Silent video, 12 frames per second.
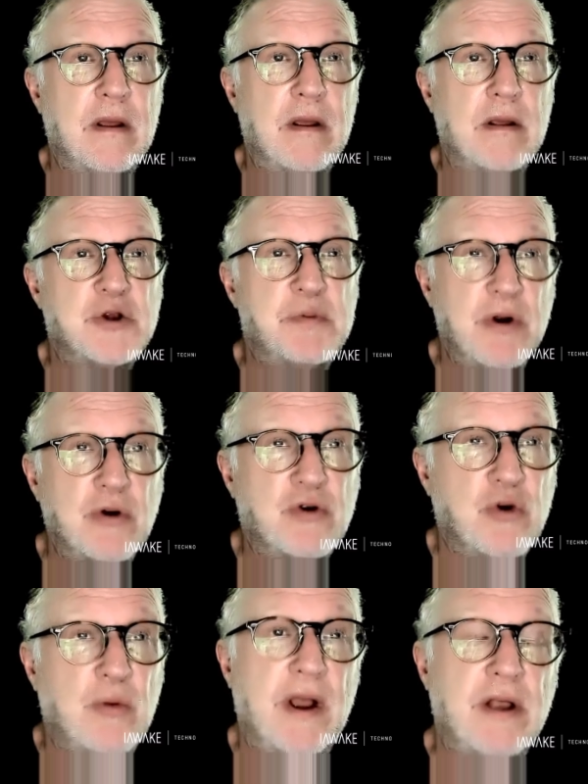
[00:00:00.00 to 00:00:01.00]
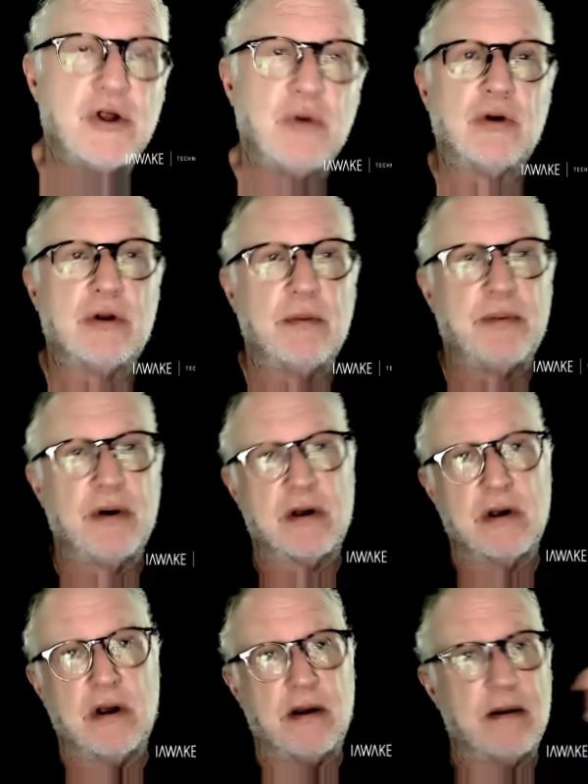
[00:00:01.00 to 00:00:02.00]
spiritual minds. He wrote the book
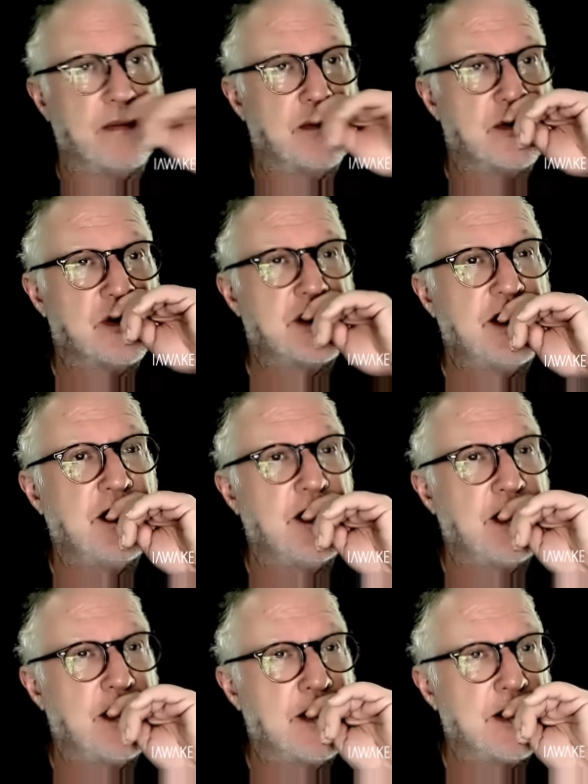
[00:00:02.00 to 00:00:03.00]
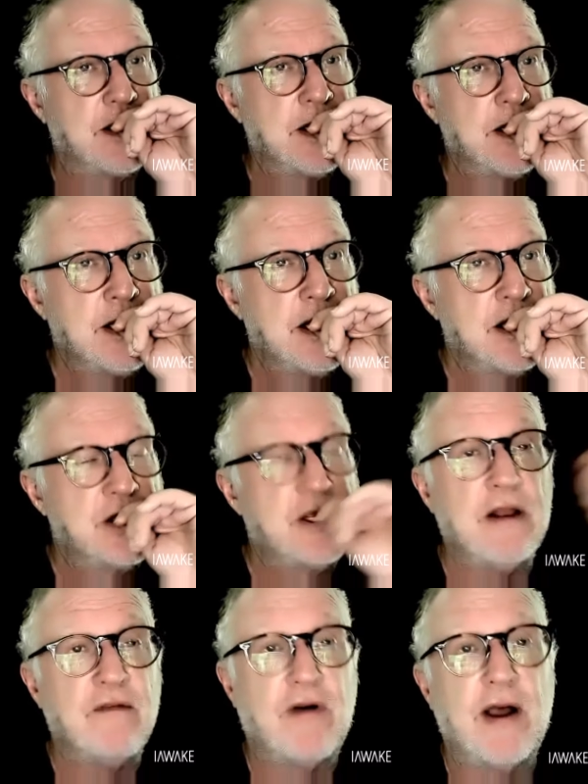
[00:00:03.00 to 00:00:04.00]
Stealing
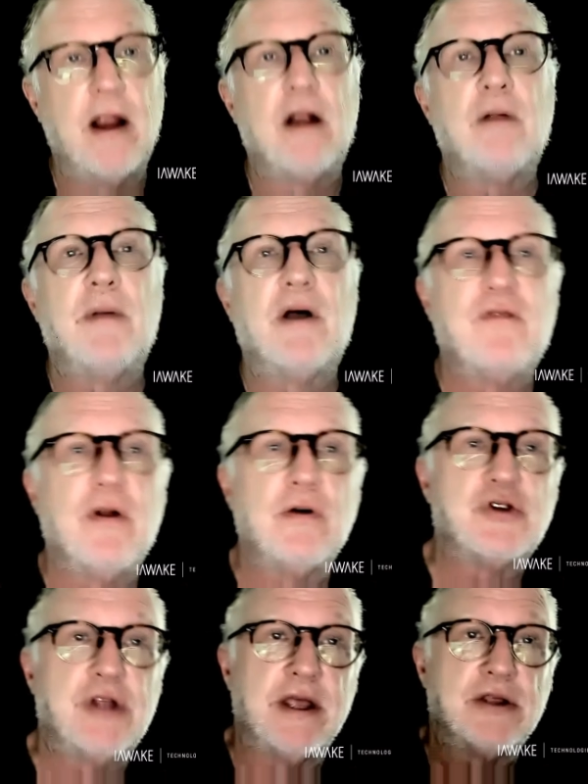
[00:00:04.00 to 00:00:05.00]
Fire, about flow states,